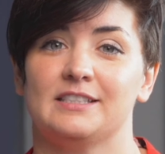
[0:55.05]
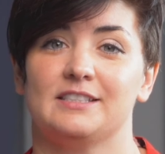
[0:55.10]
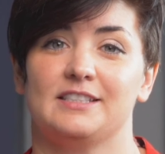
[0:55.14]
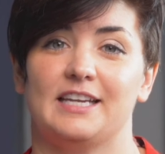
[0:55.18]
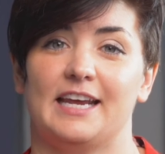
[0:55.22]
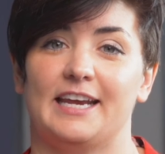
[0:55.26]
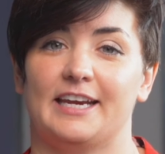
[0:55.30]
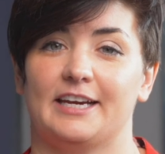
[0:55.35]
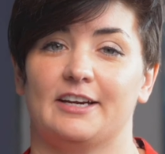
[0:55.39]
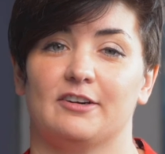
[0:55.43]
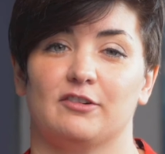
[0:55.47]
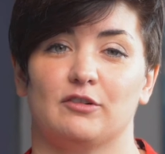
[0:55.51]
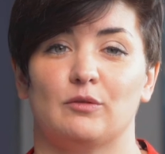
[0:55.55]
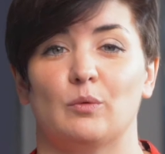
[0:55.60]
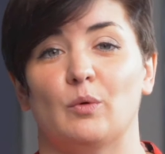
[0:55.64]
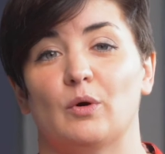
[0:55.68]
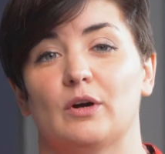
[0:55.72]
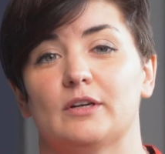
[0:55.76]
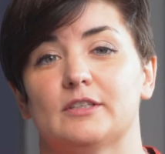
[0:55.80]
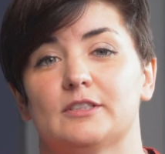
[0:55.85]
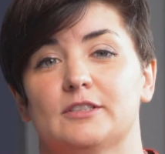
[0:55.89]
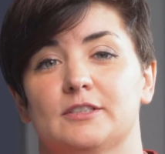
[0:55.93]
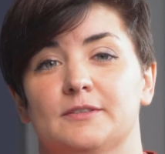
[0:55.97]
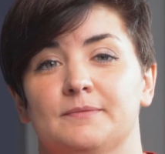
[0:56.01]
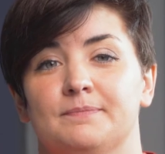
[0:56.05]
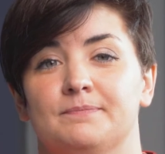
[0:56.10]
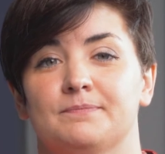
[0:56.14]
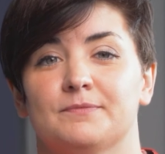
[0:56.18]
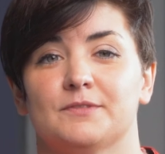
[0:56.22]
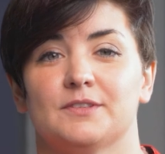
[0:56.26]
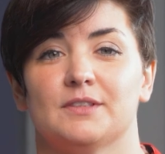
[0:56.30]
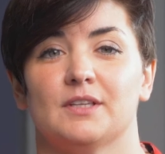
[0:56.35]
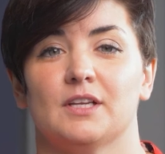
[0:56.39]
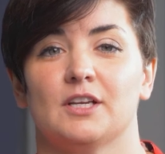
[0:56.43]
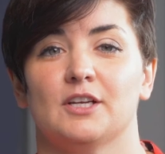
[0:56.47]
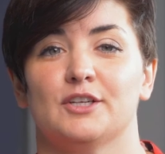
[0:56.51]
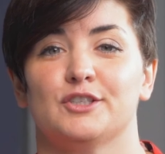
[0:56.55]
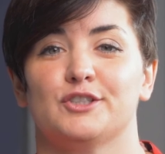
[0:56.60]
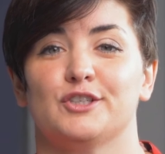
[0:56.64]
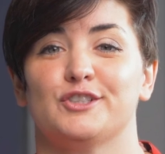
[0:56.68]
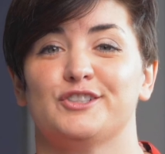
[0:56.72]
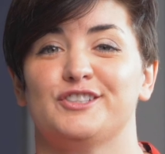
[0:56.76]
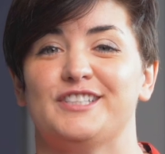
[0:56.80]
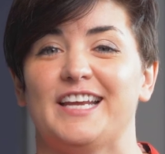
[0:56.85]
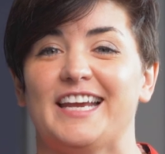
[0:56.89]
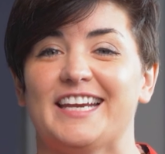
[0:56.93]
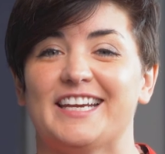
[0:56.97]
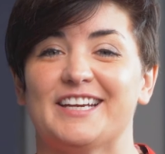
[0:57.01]
staking rewards. So
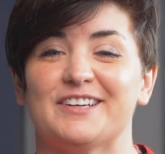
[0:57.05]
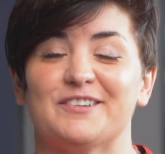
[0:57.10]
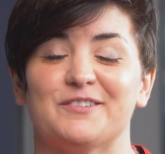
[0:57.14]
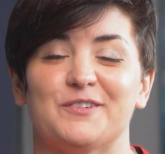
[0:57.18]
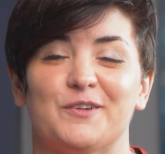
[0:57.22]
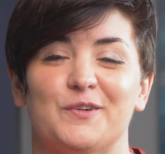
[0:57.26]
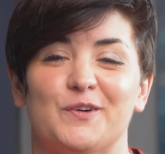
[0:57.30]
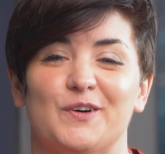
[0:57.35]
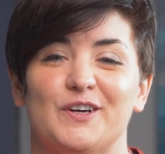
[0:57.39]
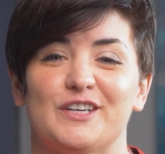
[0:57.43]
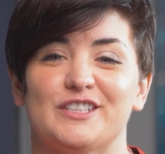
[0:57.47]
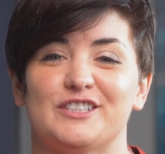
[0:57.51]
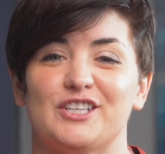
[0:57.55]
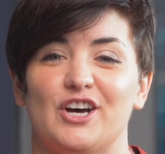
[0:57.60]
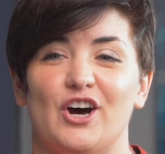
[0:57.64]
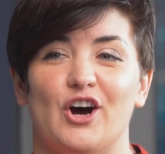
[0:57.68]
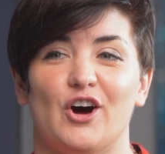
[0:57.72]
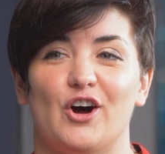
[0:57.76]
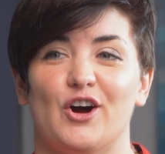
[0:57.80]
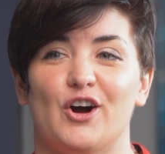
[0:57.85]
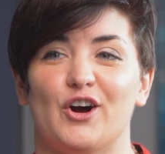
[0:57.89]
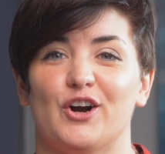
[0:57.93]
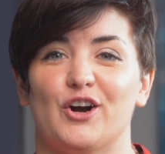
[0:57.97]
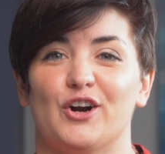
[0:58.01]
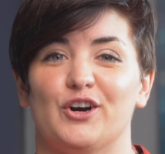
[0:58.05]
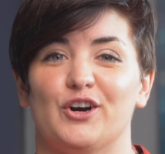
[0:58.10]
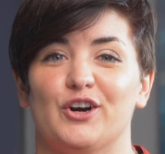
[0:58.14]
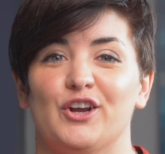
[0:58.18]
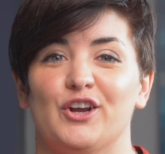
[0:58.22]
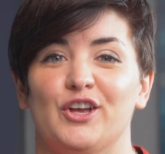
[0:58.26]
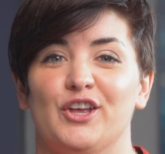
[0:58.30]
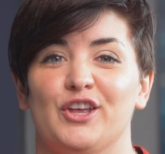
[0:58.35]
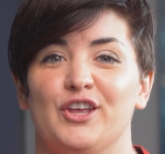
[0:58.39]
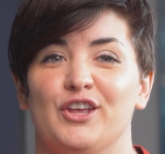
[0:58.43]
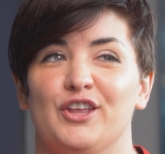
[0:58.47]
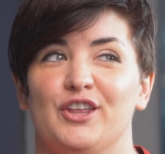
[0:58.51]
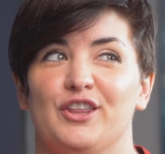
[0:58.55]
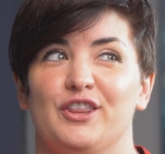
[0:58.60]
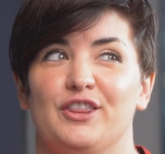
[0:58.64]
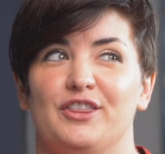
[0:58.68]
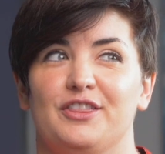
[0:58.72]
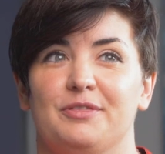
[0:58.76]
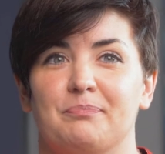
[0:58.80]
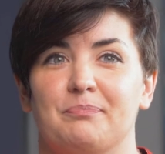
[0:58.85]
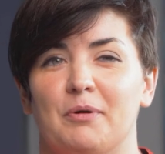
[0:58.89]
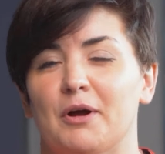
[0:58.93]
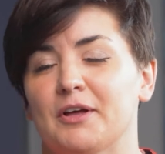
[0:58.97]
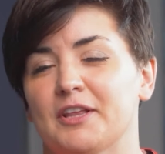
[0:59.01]
staking rewards are
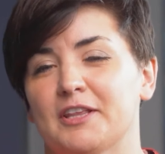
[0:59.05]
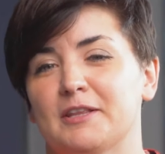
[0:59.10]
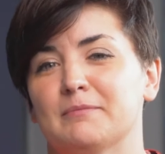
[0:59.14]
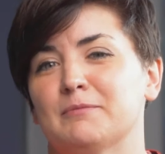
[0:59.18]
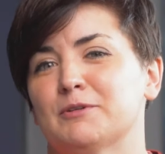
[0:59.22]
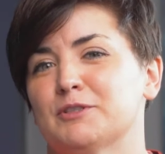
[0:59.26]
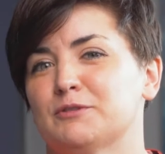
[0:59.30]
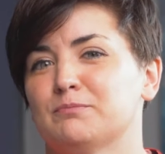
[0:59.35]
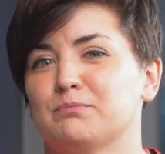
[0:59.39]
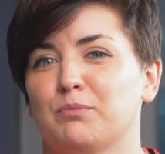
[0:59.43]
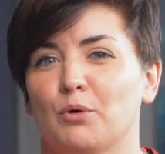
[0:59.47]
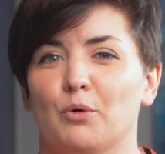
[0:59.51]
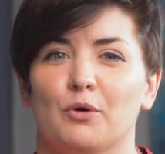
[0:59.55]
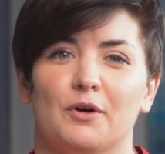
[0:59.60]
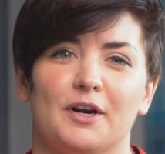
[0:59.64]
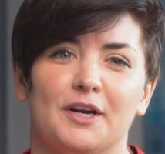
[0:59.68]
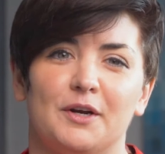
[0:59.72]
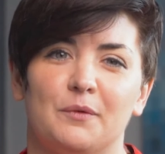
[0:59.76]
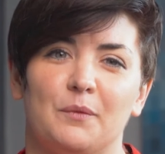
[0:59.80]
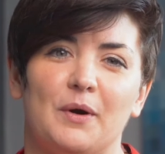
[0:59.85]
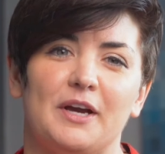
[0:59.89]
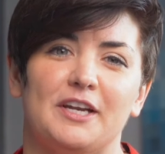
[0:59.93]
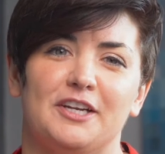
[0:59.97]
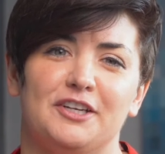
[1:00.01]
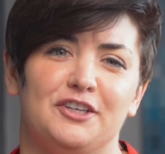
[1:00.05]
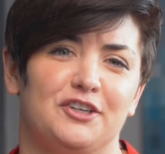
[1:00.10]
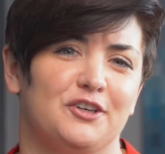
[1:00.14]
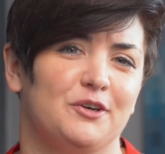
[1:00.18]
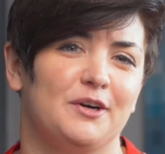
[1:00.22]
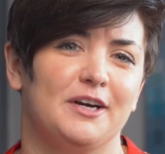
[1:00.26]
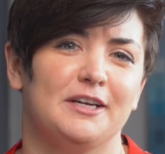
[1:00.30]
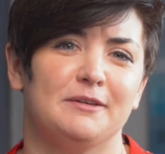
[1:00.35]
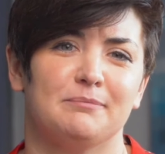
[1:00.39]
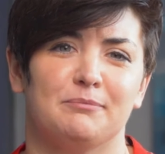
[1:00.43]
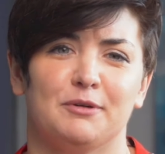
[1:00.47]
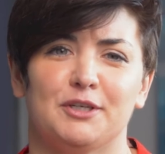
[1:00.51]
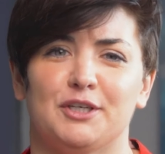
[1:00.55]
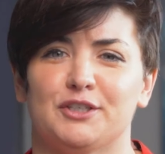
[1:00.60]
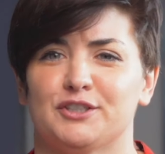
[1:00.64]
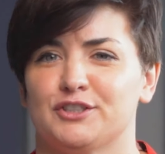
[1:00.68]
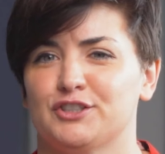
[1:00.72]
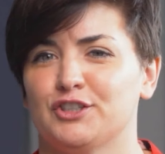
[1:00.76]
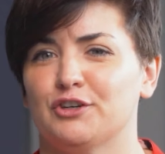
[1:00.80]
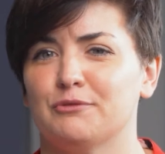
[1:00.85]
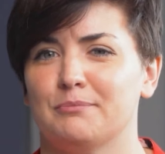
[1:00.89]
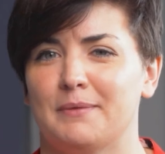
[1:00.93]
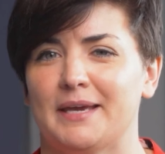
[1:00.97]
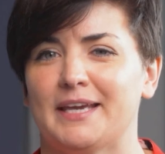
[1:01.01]
probably the most boring way to do it, but you're
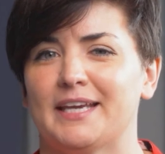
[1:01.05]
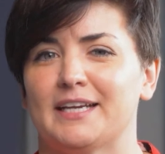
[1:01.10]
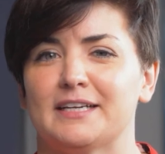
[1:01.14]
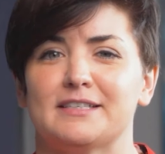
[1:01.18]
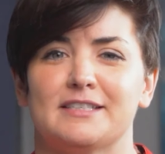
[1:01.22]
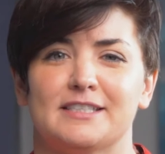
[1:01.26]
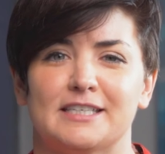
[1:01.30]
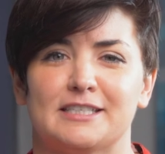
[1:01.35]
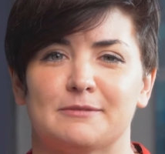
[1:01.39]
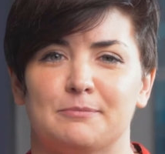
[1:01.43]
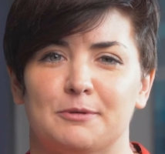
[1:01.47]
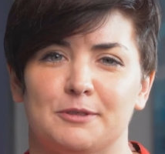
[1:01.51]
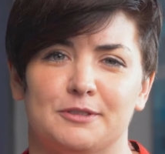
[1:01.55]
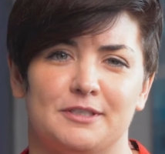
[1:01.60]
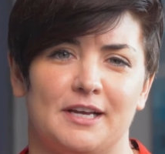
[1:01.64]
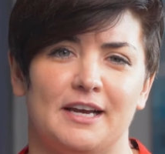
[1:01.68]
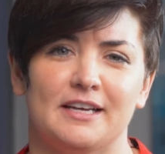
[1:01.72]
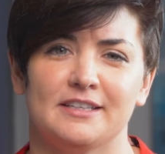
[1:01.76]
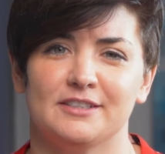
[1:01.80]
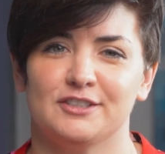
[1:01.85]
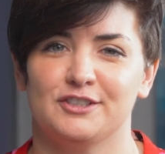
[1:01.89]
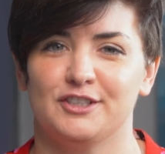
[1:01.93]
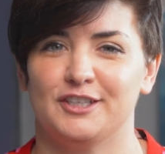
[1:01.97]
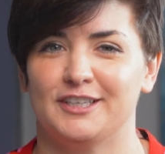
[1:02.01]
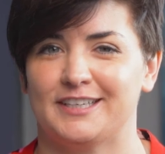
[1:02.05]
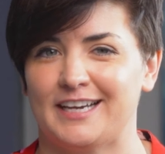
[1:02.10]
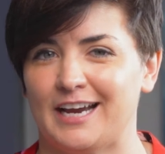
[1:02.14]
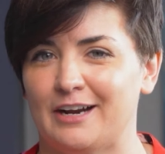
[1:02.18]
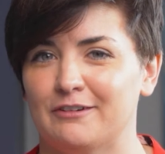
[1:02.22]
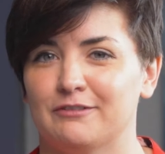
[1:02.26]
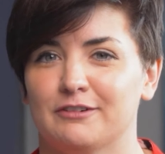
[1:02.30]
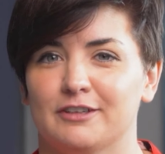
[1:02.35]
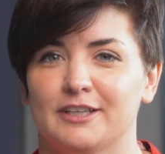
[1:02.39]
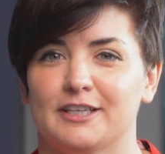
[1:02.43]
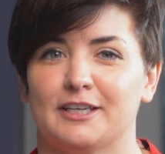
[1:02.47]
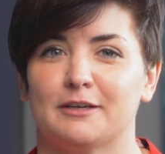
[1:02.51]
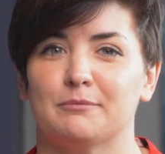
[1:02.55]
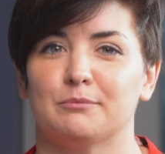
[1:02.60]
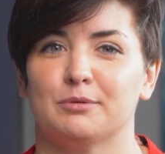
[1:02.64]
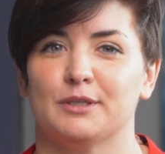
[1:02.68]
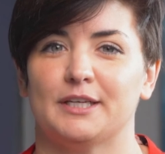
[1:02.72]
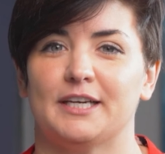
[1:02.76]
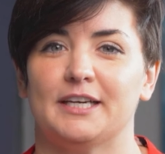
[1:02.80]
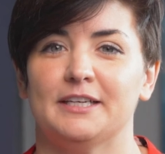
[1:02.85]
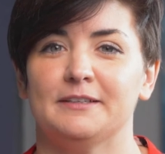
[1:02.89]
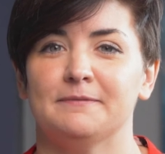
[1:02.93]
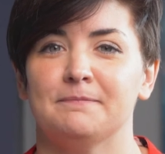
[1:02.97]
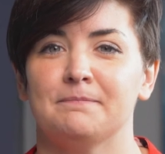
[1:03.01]
still making 6%, so you can't really
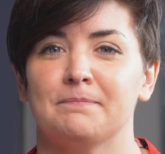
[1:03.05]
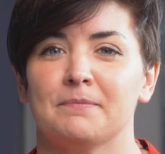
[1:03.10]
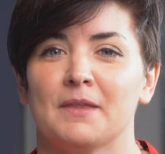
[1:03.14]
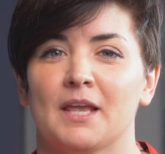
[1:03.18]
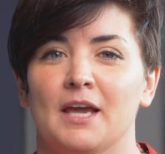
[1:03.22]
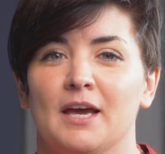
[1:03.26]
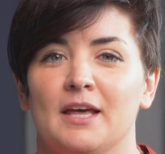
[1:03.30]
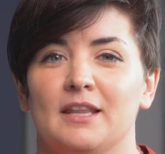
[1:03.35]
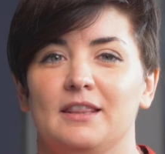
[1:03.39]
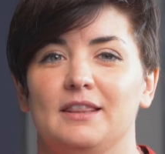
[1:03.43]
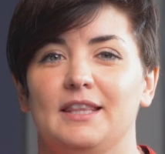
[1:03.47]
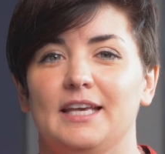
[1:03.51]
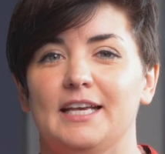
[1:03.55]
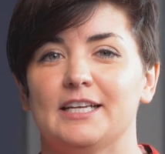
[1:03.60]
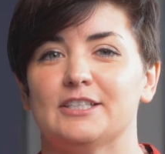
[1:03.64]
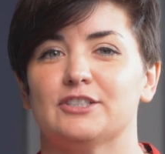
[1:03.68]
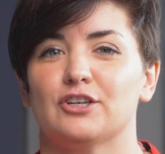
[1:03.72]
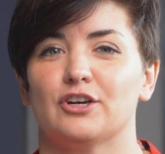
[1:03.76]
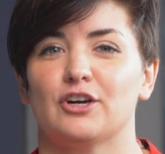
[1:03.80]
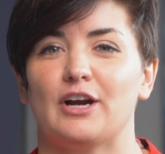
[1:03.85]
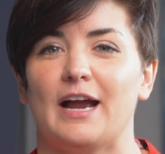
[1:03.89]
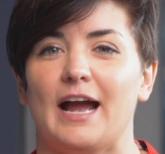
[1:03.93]
complain. These are